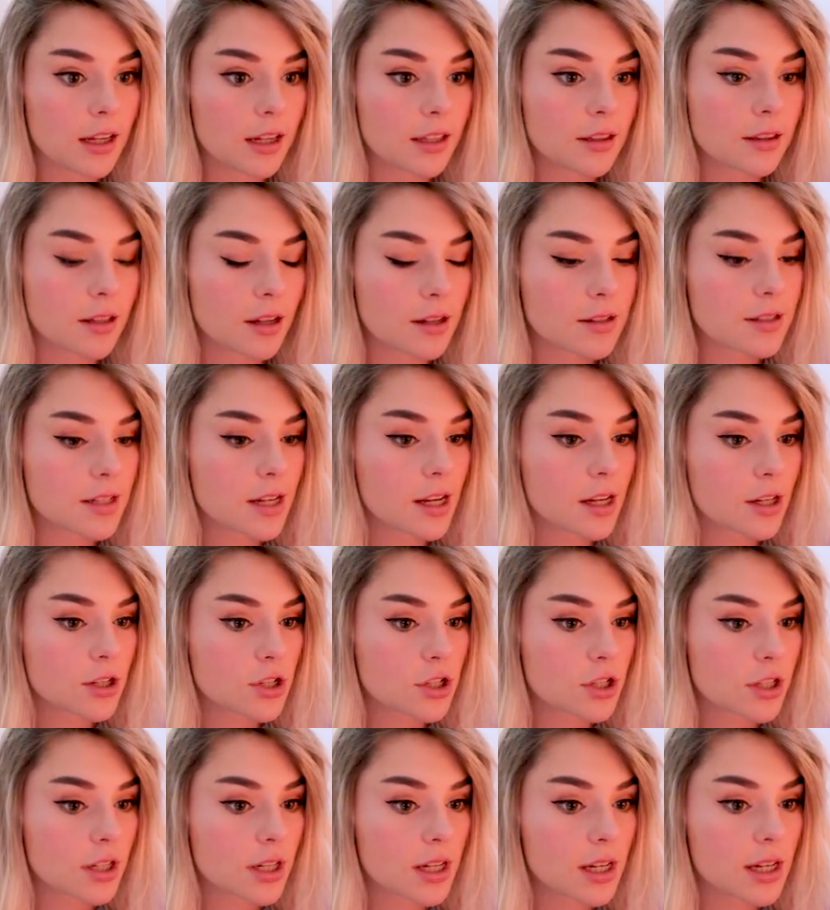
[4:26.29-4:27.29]
does
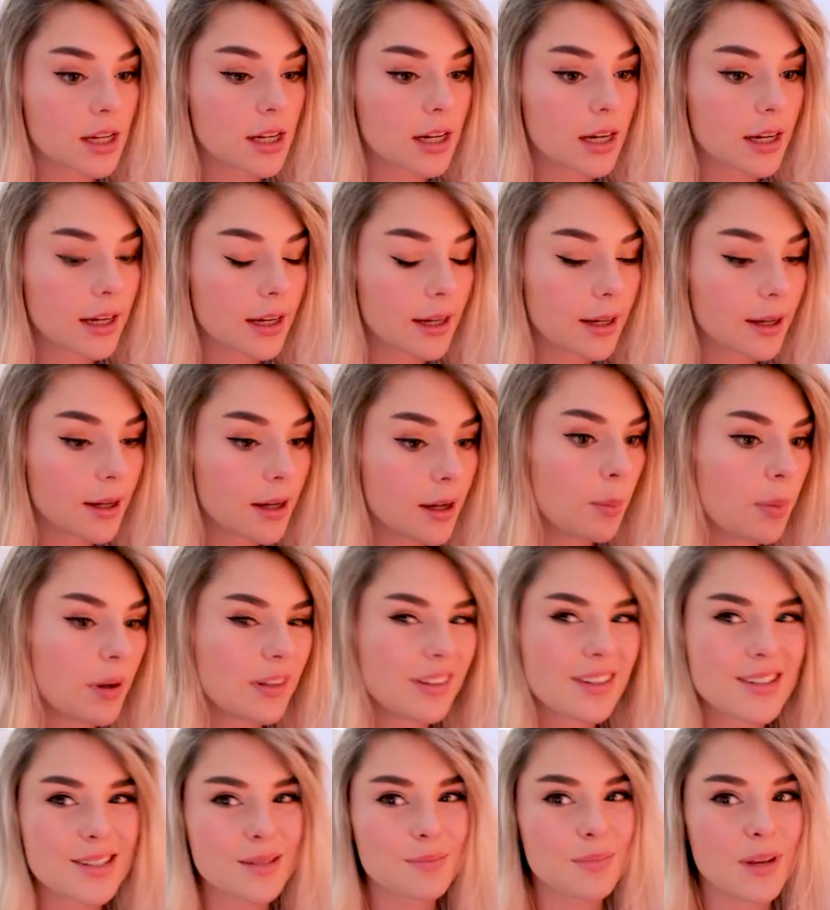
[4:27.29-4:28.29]
extra healing but
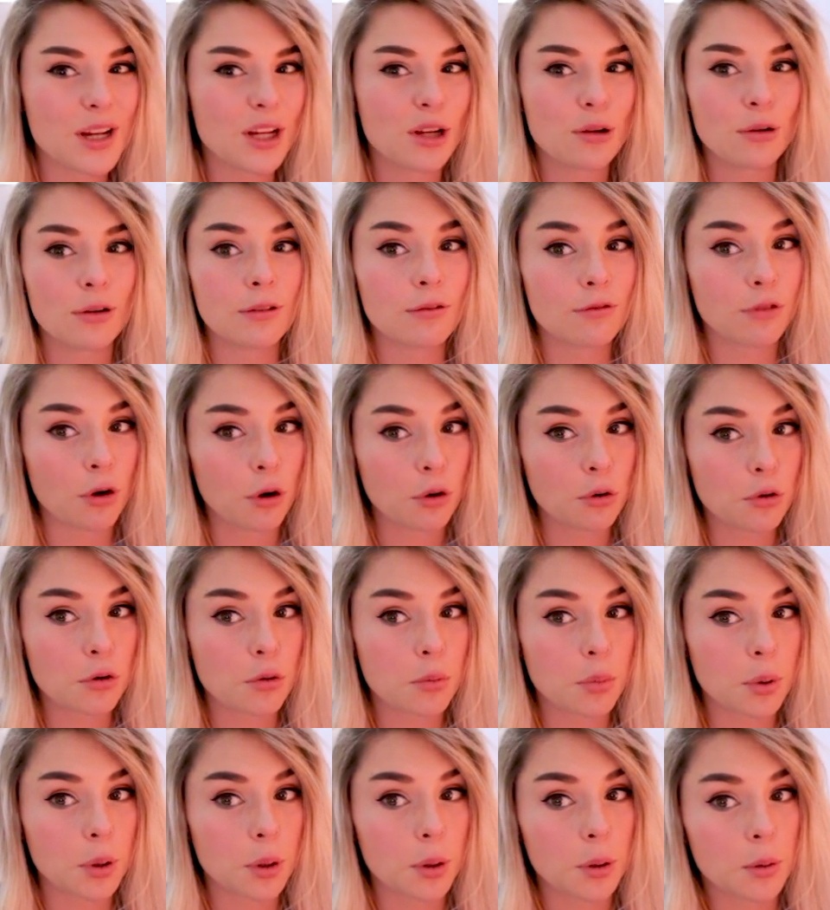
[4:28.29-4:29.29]
doesn't make you
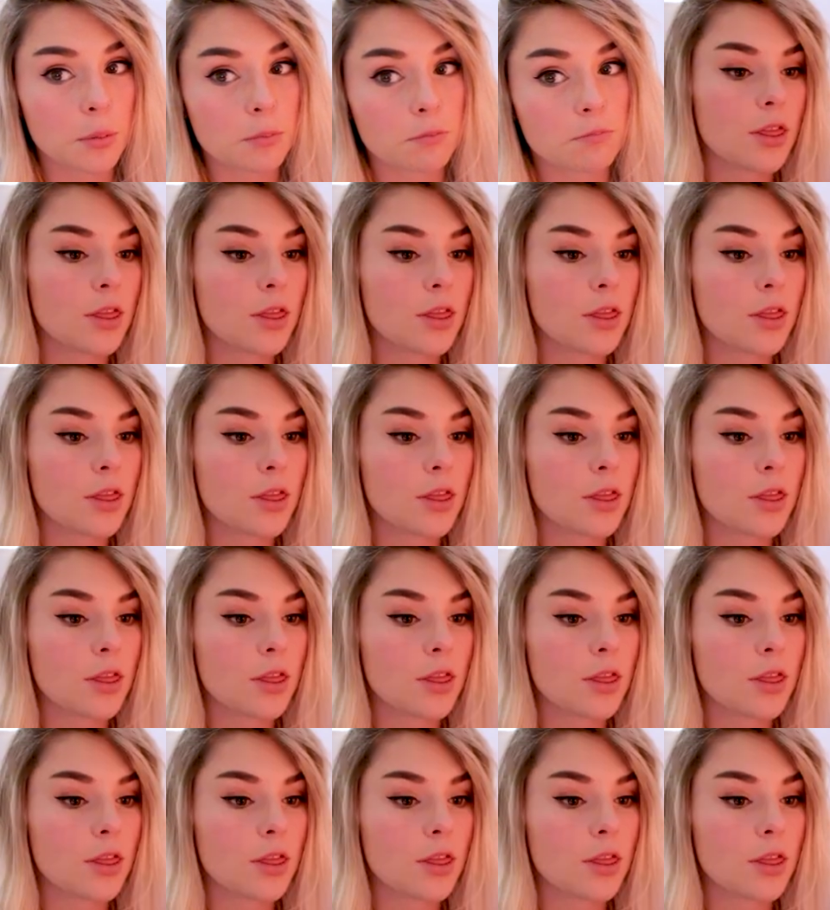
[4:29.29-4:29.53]
invulnerable.